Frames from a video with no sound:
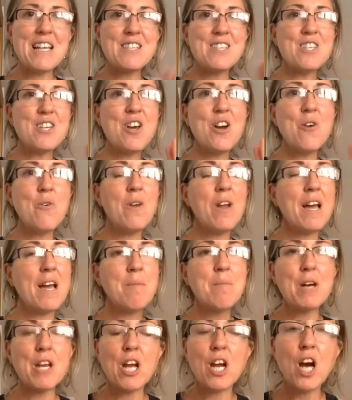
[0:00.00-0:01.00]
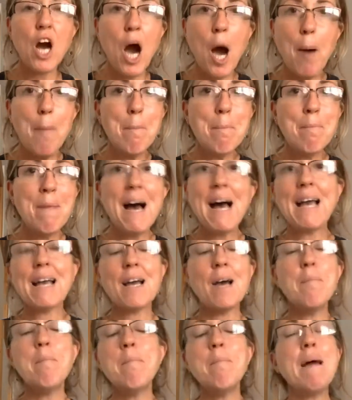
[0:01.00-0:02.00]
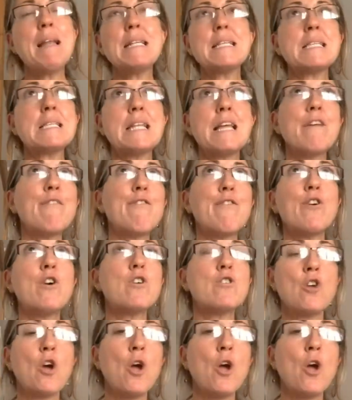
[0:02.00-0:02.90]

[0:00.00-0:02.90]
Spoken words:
no like I'm going to cut back immensely for